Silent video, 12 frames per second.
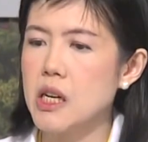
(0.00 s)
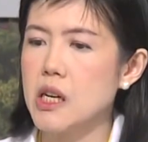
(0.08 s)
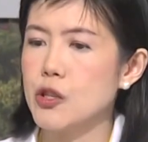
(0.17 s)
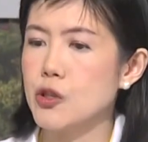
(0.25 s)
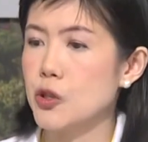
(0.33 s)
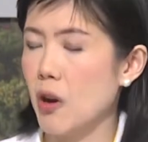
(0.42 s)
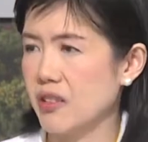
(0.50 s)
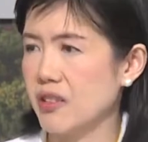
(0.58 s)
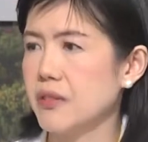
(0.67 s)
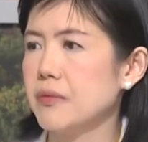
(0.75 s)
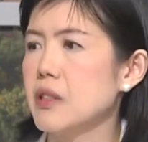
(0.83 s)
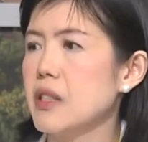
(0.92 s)

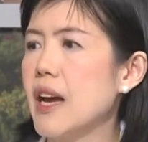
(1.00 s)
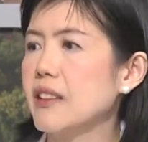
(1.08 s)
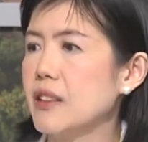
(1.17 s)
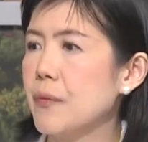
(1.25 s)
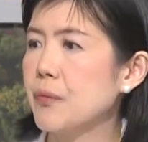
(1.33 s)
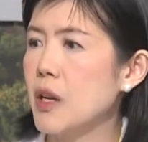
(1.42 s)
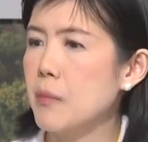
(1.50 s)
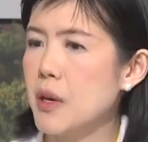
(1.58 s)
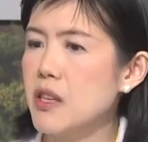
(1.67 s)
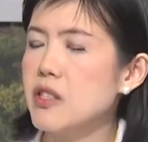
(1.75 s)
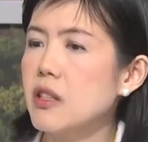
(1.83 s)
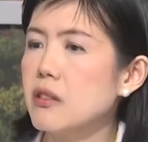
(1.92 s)
shot that
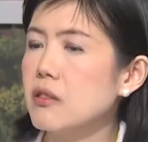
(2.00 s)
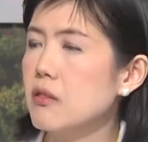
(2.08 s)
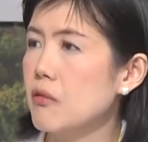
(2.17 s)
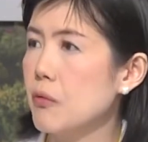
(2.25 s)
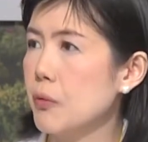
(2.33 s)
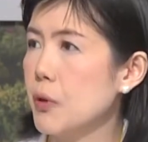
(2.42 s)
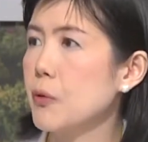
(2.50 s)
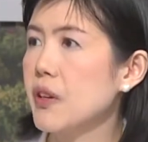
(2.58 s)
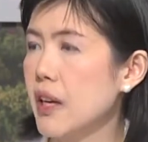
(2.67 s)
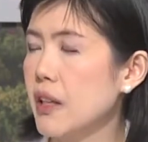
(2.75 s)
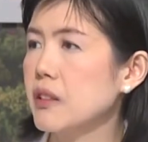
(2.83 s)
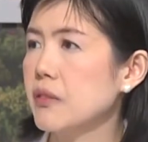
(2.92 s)
patient will
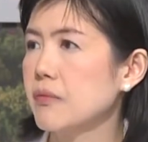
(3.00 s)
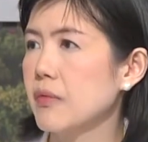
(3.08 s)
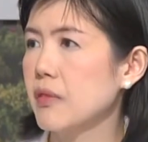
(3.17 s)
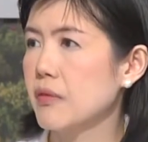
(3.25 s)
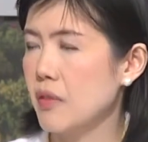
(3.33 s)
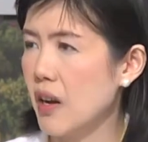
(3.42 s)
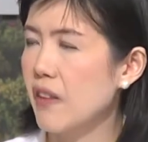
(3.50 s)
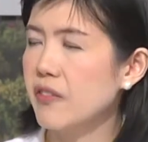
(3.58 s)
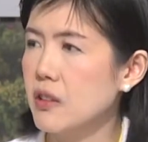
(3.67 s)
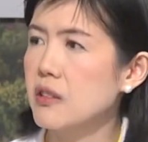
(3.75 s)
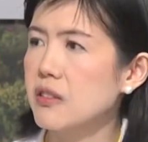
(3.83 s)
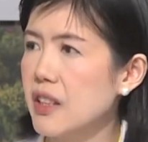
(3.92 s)
get
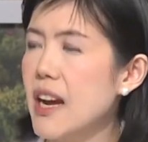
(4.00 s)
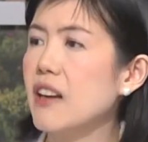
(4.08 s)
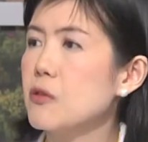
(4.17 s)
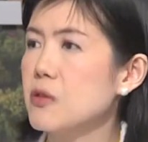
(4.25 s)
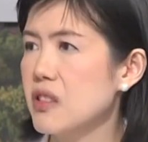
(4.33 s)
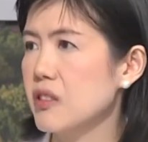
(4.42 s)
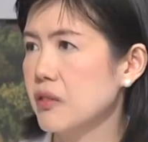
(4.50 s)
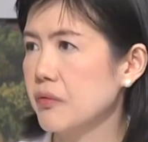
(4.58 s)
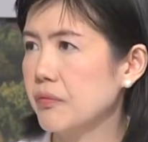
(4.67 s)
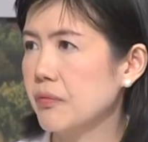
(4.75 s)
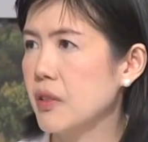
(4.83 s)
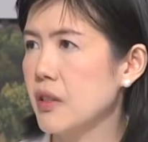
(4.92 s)
after the diagnosis.
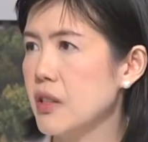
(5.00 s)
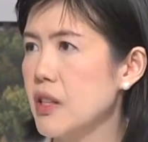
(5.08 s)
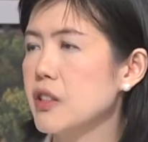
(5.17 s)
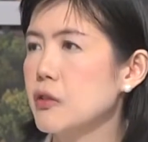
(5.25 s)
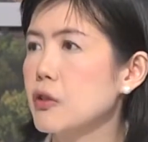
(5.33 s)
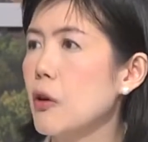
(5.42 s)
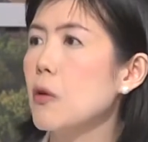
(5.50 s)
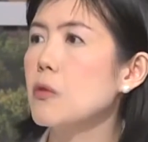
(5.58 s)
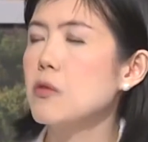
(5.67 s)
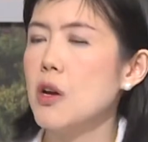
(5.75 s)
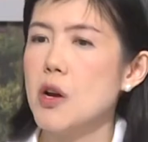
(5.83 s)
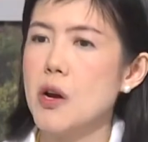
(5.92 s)
Yes, so
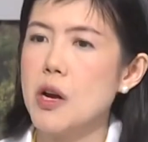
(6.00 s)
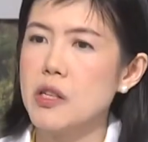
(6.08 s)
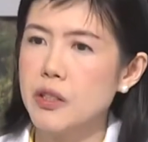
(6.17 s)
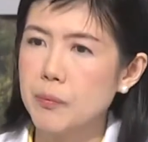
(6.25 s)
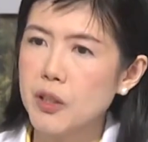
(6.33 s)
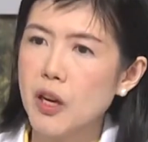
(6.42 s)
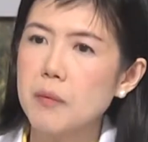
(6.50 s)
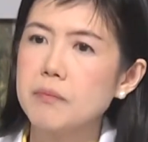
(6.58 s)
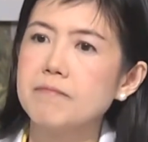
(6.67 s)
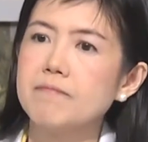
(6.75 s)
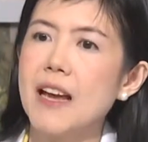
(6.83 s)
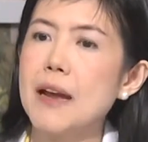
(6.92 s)

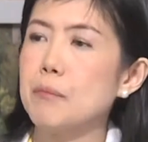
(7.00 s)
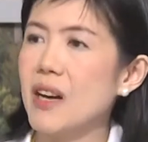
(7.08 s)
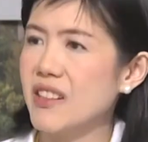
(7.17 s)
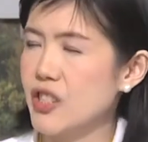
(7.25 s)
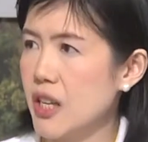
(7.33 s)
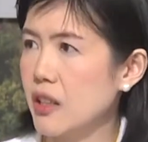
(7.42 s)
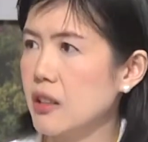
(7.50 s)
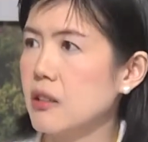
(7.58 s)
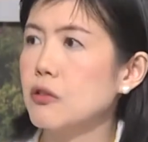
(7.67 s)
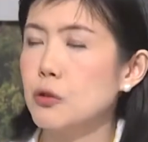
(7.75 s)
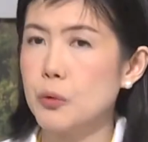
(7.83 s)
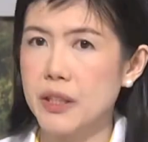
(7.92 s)
symptom and blood check
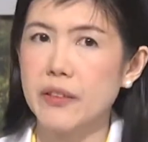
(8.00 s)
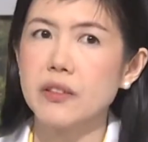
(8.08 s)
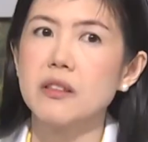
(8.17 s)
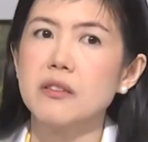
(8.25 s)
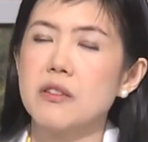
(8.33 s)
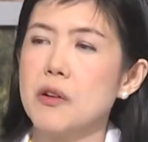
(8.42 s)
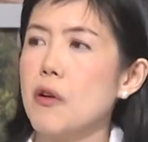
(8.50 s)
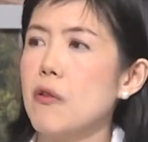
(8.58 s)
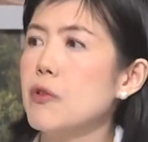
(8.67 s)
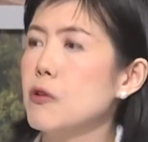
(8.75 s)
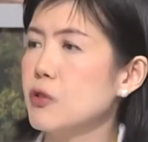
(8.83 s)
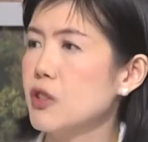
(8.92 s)
together
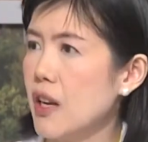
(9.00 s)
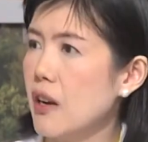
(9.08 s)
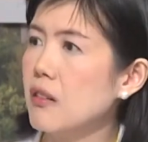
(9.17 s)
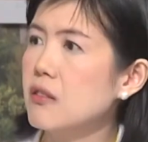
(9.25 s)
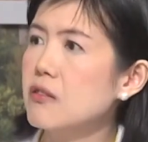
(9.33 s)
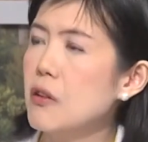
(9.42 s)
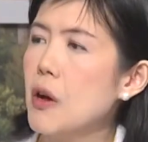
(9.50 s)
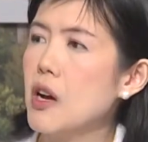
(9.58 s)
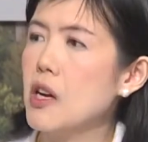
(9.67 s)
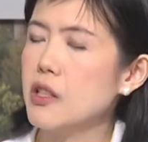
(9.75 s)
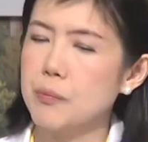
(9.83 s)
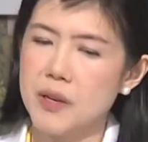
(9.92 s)
will tell
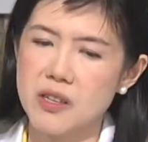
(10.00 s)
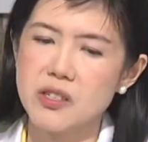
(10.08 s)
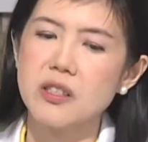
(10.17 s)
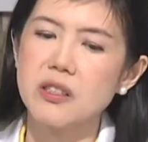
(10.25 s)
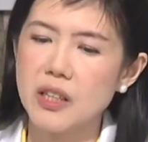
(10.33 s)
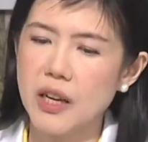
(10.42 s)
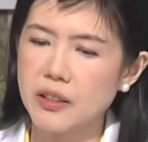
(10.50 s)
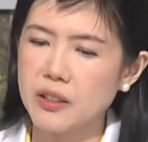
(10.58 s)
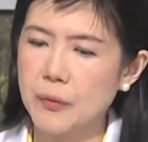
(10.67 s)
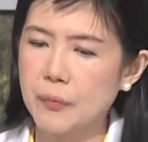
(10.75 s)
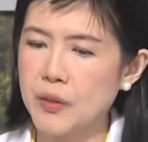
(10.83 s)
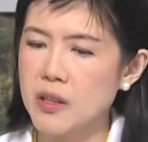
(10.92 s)
the patient that
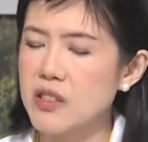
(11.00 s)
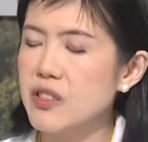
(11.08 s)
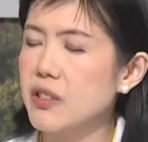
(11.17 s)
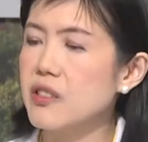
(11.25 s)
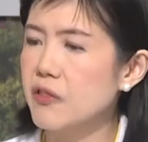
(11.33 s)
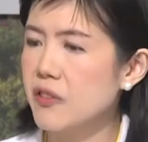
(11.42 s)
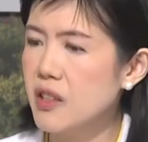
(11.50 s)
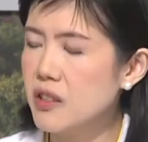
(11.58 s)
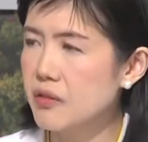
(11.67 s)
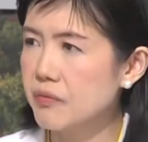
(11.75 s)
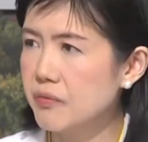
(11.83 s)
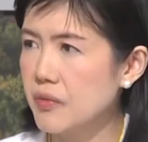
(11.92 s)
is this
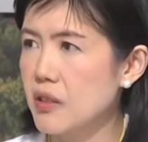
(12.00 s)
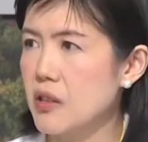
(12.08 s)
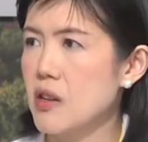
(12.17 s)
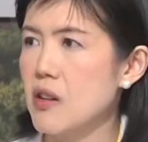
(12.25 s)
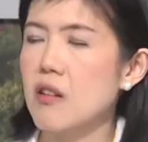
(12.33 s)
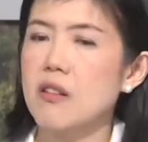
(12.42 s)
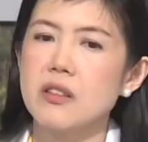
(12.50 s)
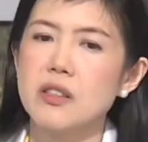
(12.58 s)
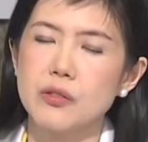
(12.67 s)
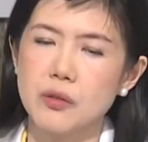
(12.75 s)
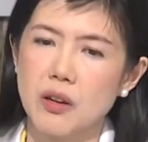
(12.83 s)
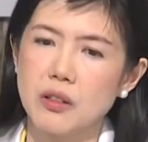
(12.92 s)
syphilis or
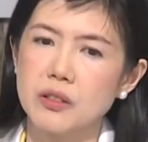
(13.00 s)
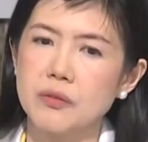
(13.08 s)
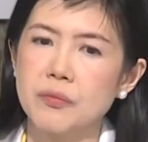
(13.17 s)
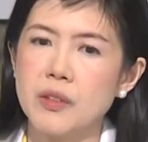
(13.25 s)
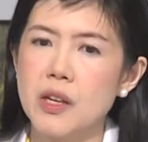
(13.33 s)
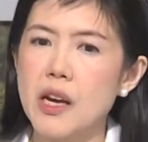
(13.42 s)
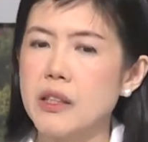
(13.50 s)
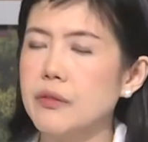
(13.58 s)
it's not. And